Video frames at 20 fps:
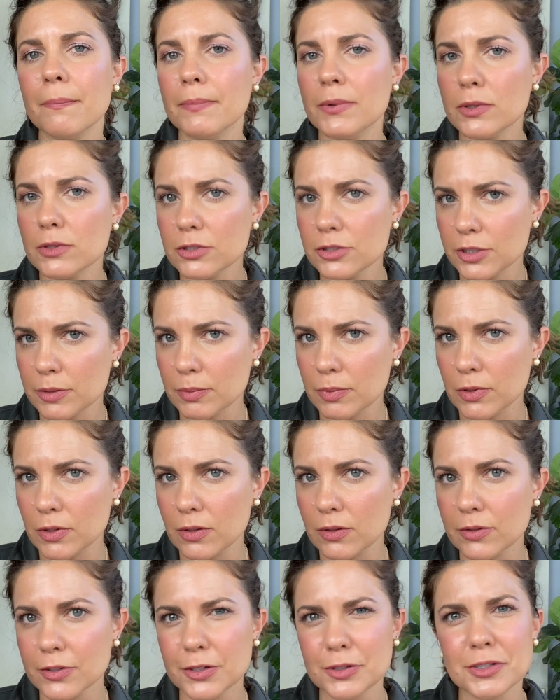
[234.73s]

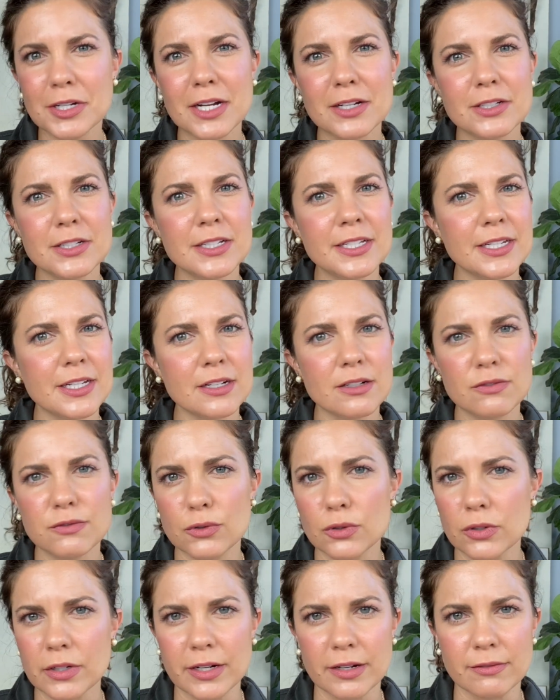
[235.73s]
buildable. You're not gonna get a
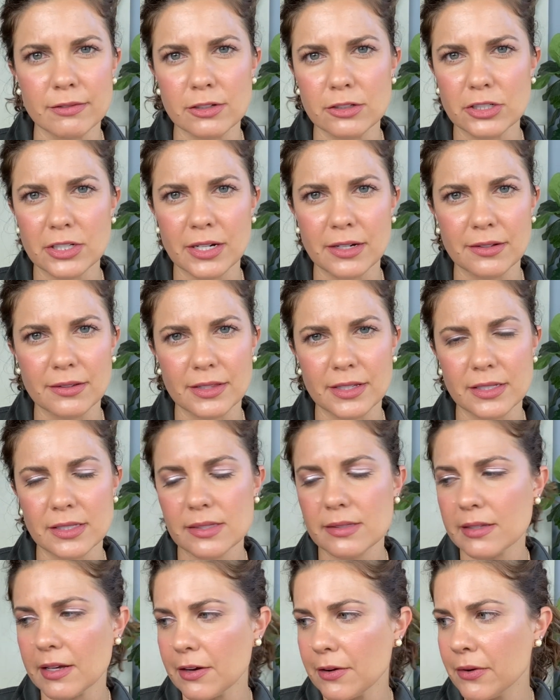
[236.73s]
full coverage out of
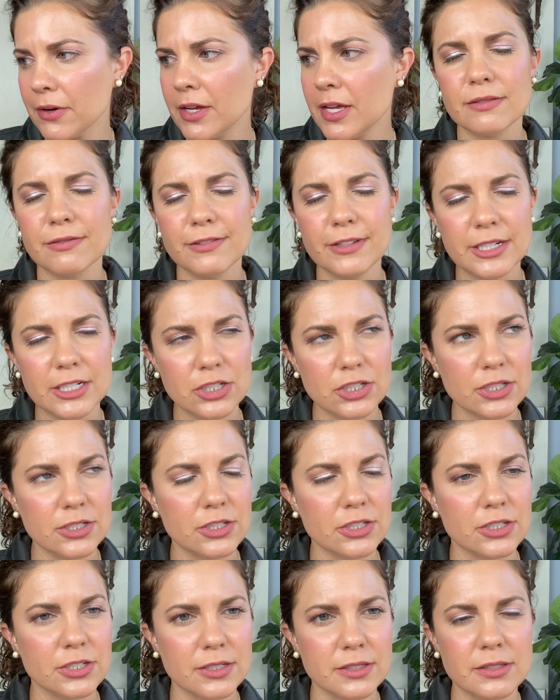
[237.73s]
this though. The finish
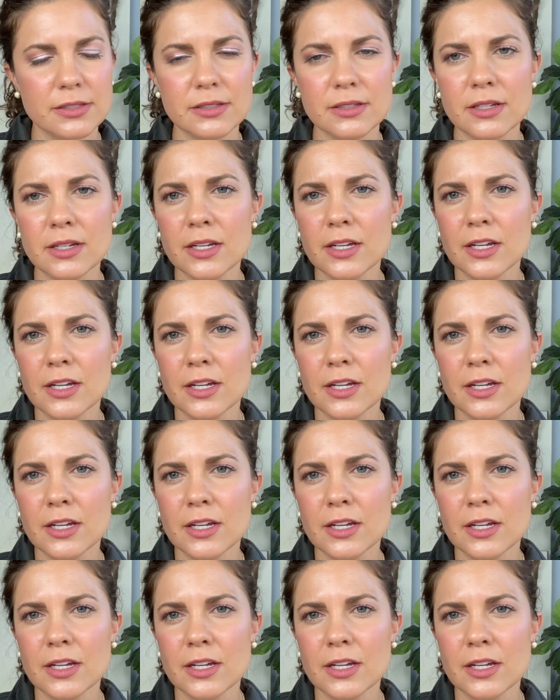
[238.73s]
is just